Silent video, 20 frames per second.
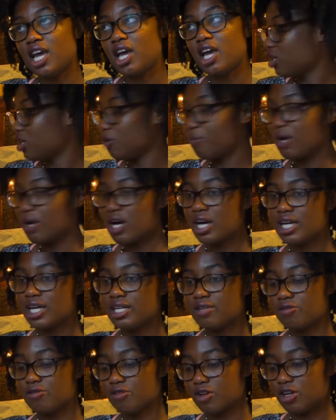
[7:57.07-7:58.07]

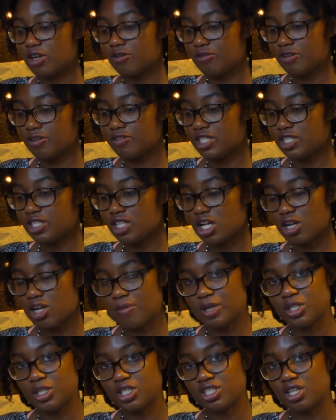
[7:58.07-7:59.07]
coupon for $15
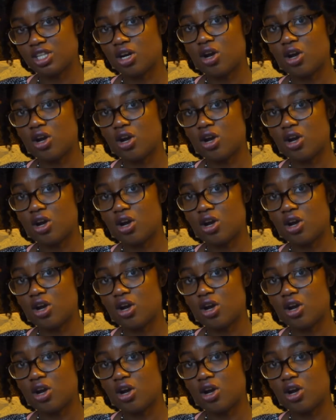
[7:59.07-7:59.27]
purchase